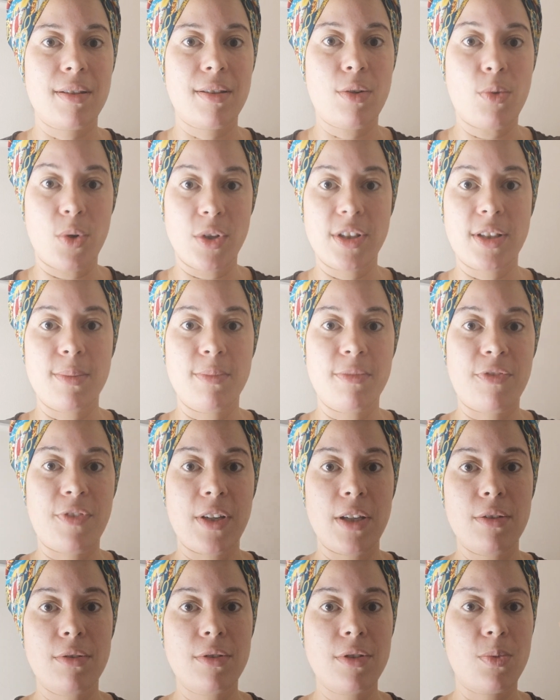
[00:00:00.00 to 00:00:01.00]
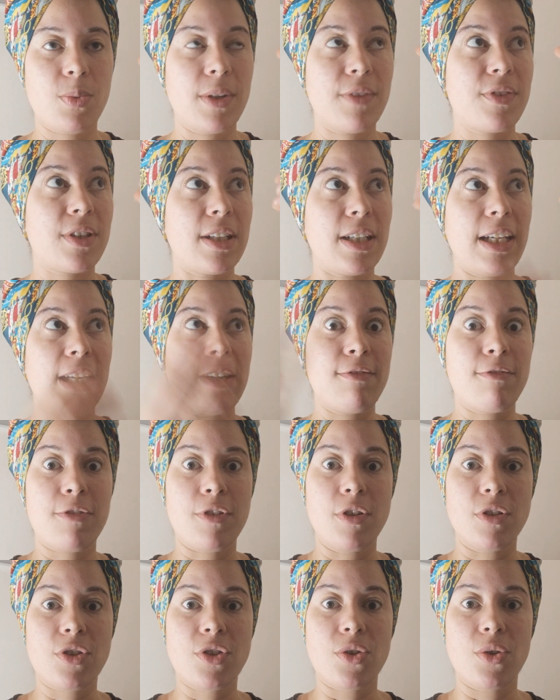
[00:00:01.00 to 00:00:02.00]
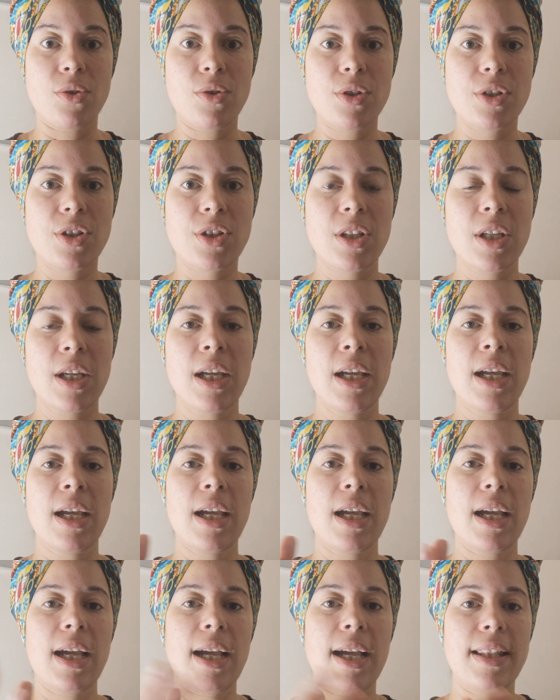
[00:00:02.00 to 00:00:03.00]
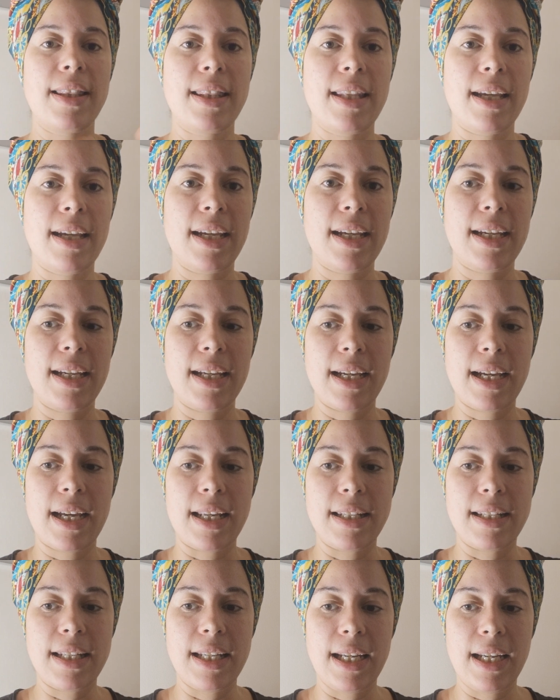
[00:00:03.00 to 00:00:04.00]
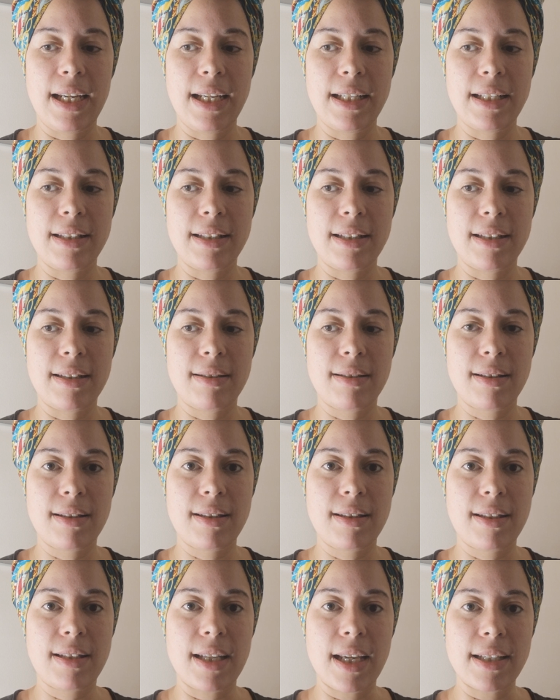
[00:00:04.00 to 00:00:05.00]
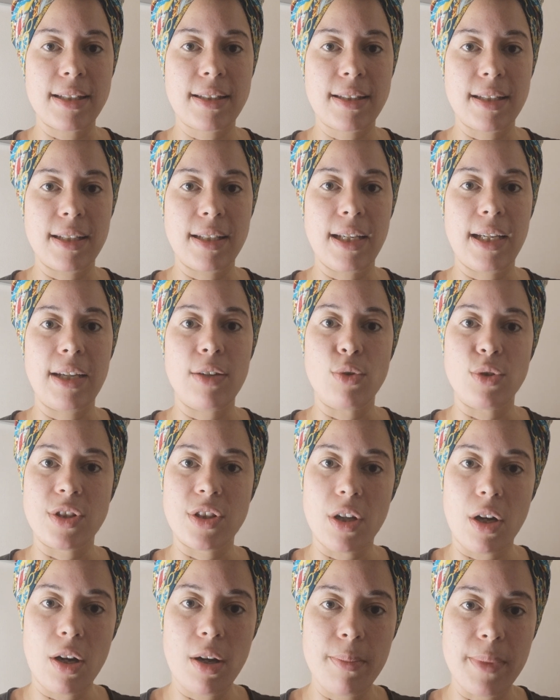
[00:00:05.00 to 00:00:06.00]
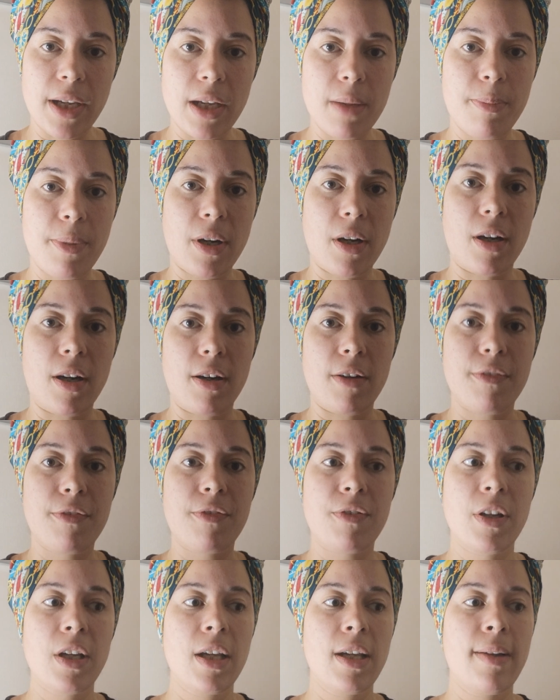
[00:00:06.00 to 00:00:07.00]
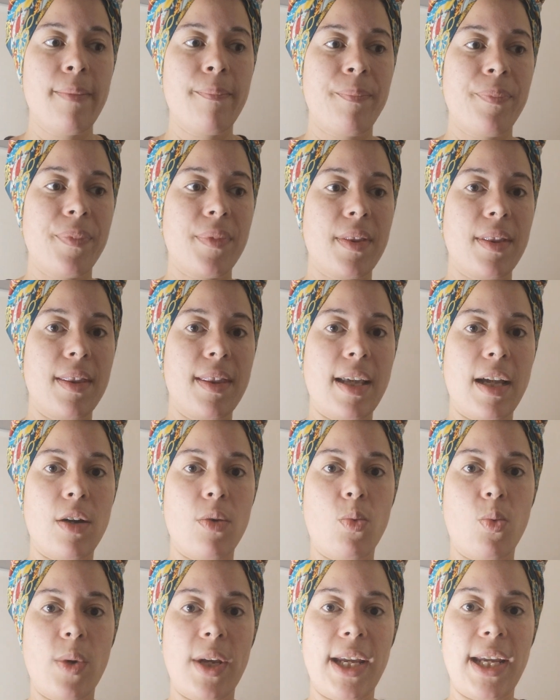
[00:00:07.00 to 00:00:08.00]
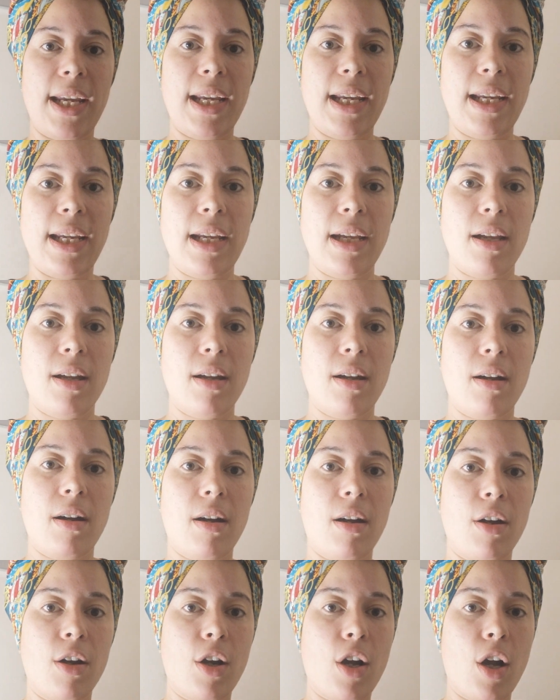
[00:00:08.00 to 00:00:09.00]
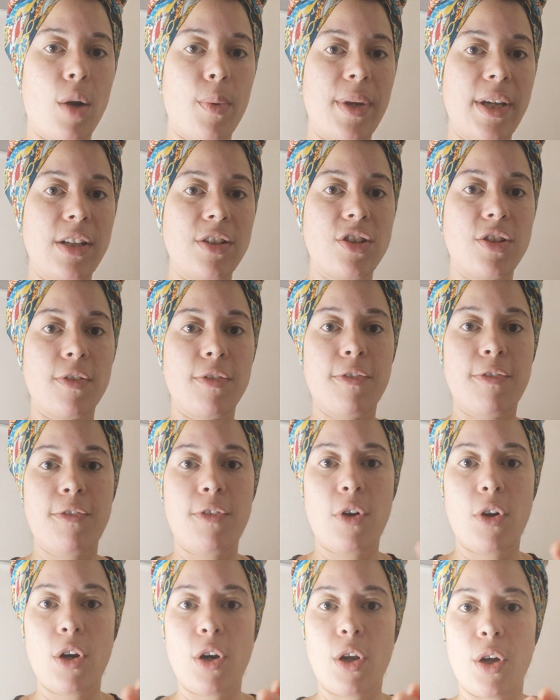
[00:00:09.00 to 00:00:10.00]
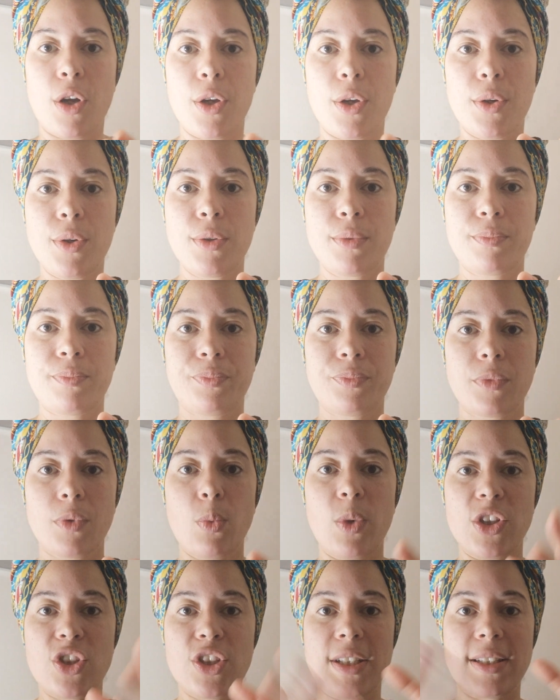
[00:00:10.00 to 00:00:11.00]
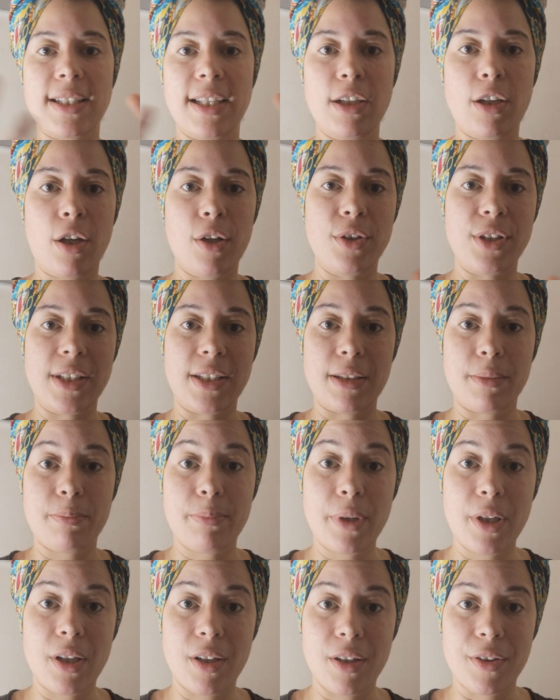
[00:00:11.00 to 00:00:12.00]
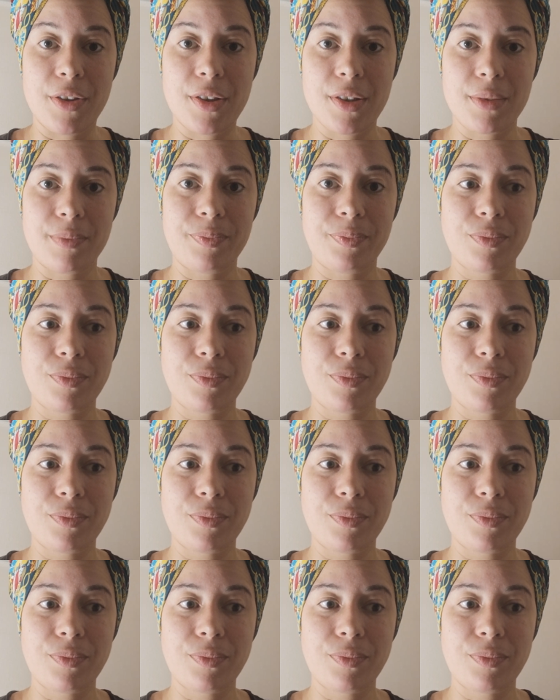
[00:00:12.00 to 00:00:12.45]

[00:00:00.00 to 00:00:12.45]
quantum field, with the infinite source, and the destiny or dharmic path that we are going to follow, which is encoded at birth.